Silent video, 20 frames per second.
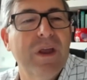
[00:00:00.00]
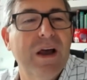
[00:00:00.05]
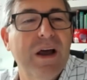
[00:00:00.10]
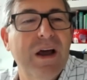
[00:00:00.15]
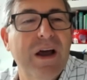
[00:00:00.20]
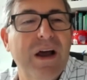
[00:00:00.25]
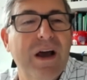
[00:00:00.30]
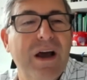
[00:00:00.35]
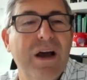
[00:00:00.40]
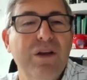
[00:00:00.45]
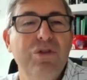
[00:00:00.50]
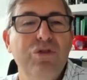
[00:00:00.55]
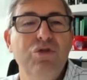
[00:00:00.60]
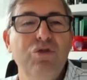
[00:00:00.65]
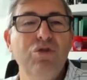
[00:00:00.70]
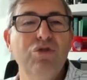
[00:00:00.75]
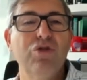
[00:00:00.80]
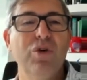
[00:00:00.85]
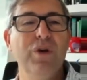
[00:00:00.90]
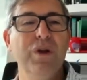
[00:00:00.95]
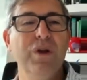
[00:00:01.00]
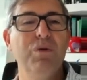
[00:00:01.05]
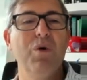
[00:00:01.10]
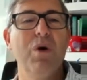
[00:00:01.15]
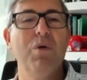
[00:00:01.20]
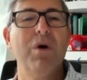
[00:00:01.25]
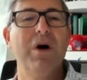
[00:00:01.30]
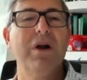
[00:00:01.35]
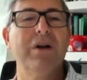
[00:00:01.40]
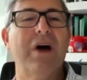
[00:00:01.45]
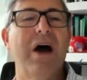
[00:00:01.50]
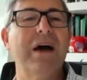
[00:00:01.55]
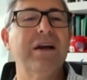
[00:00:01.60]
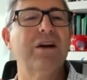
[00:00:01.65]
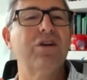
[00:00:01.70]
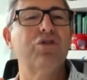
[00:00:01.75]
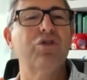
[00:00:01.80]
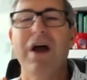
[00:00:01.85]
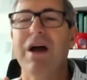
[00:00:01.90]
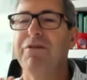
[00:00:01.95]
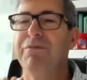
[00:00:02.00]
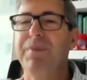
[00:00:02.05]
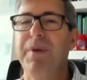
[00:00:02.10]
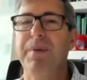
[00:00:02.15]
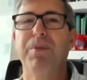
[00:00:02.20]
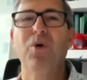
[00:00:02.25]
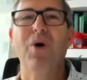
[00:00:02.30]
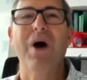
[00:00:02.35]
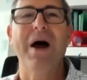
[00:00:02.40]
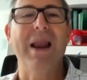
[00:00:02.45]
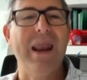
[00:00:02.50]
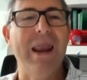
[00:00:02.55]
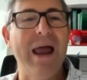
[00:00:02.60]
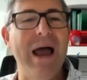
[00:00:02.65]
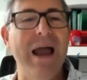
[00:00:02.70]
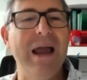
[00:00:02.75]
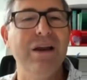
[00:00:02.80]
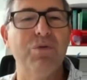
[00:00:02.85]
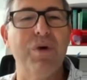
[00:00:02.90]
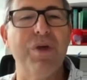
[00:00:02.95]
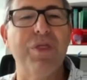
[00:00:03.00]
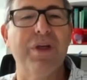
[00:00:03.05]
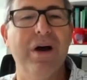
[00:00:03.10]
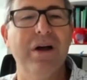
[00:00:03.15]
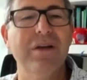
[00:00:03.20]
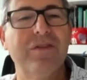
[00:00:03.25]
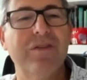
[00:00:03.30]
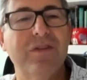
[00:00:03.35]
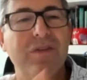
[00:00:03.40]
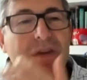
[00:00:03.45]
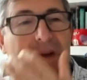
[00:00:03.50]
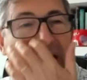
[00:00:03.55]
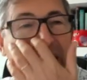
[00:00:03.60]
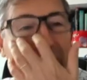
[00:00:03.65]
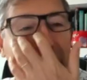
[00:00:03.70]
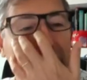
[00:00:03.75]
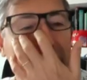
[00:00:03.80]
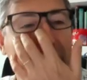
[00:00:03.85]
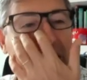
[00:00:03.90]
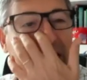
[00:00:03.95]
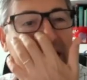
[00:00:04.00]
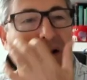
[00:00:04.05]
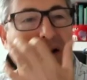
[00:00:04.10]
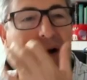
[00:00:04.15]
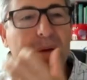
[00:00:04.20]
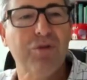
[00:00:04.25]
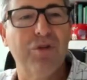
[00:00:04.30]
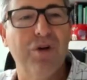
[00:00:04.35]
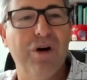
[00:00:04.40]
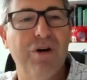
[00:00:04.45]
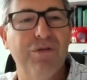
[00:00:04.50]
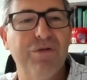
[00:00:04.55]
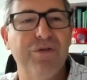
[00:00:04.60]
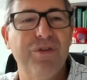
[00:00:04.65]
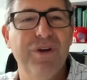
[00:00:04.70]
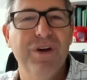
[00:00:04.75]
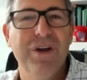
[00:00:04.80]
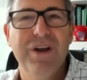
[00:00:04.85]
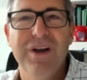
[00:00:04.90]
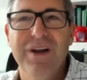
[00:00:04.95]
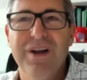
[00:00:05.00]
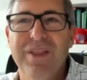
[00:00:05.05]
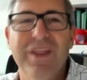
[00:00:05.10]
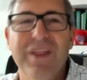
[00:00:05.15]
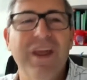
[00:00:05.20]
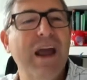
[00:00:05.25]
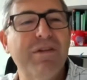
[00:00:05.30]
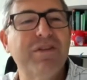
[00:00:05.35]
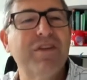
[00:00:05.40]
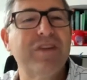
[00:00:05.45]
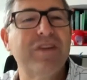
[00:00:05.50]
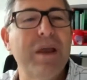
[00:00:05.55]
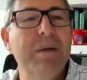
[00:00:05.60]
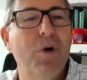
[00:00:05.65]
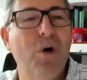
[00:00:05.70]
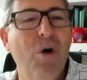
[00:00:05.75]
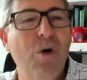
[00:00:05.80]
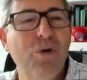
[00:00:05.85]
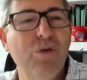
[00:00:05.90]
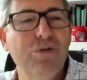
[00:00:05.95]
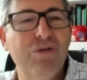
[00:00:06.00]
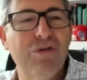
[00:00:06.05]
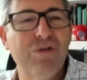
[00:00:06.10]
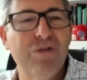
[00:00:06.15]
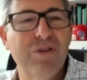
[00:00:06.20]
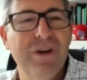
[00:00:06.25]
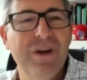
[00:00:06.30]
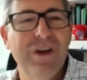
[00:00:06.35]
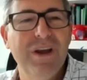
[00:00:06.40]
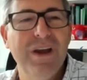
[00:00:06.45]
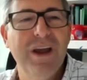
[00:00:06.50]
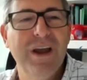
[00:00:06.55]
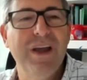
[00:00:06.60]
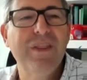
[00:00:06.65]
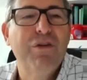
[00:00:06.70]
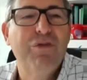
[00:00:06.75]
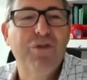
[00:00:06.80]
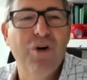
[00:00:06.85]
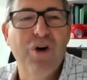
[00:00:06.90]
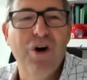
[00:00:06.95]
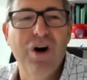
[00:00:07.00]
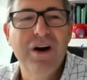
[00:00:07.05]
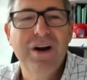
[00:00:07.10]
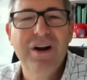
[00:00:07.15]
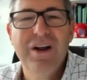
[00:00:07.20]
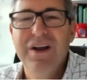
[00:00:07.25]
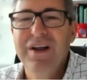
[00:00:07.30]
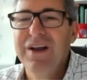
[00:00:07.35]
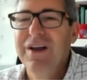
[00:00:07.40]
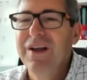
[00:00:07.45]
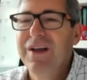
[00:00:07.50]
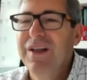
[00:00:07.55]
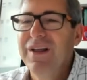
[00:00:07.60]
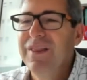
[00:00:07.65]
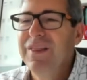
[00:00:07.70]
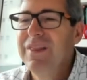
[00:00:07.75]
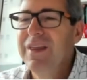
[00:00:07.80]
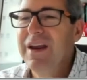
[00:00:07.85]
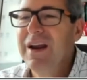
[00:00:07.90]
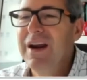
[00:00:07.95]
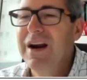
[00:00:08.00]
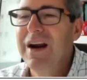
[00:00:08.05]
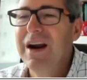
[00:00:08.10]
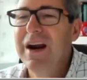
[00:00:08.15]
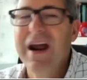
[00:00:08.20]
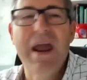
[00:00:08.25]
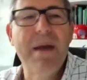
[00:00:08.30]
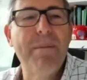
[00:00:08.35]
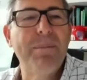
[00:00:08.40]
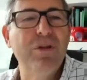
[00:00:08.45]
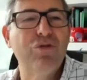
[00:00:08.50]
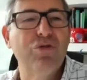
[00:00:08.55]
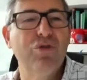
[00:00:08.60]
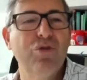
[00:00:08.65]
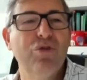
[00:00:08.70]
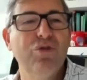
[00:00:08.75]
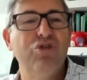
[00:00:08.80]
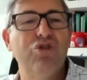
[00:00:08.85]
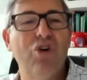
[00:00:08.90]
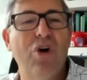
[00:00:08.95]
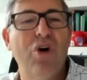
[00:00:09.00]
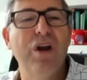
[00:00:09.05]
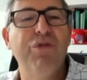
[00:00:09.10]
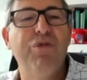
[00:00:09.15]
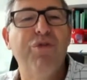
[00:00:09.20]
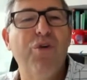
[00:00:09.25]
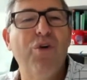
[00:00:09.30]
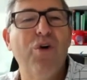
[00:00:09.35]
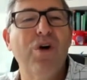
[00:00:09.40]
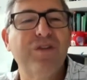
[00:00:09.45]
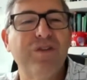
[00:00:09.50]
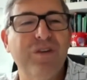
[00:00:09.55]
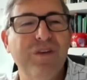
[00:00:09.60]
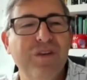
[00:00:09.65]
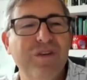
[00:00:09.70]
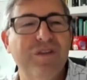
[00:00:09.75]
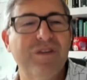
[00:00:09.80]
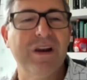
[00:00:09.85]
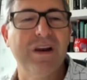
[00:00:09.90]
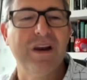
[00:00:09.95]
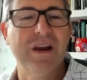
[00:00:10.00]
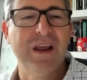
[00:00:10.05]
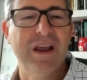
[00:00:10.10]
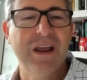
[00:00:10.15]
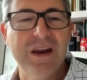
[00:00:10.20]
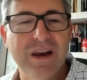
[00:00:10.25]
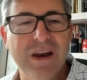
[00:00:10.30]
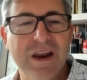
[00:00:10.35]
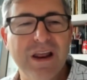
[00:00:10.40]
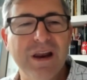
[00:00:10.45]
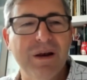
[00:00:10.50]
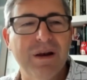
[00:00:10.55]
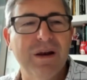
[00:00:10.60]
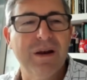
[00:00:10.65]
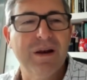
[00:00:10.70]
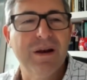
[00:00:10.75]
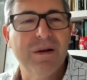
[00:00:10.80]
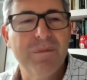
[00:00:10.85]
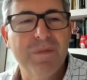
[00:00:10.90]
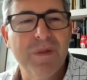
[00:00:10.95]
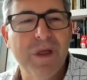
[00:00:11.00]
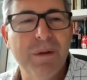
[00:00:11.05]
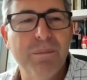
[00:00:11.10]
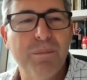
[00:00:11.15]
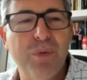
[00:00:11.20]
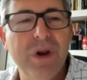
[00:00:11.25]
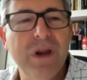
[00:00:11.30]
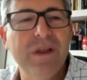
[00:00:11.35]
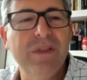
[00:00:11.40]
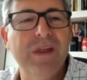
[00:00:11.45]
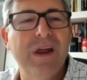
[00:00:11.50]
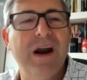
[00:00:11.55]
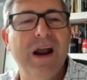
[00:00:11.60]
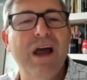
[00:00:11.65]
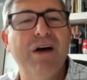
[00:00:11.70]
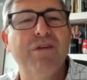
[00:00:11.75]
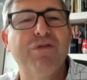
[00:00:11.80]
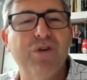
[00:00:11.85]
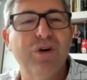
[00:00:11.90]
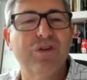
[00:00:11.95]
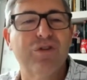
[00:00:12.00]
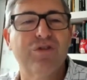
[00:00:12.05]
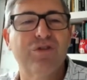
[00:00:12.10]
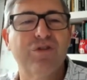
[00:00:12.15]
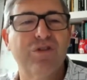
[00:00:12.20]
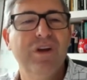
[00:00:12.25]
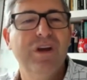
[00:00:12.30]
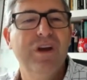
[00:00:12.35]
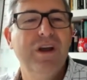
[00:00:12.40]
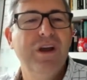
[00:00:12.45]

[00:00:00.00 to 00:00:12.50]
uh, usually we want either to have people aligned with us in terms of they have the same goals and therefore they are happy to join forces and and and, and bring their efforts